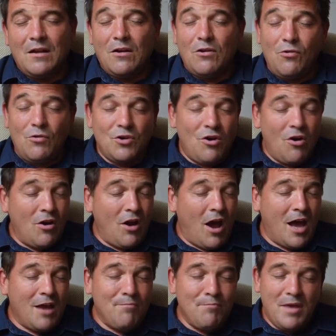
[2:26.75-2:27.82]
Lord God,
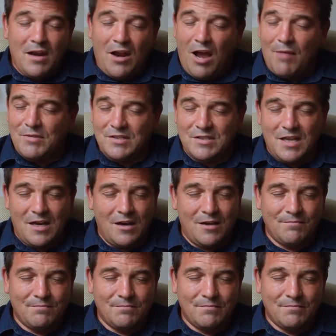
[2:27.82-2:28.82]
I admit I'm a sinner.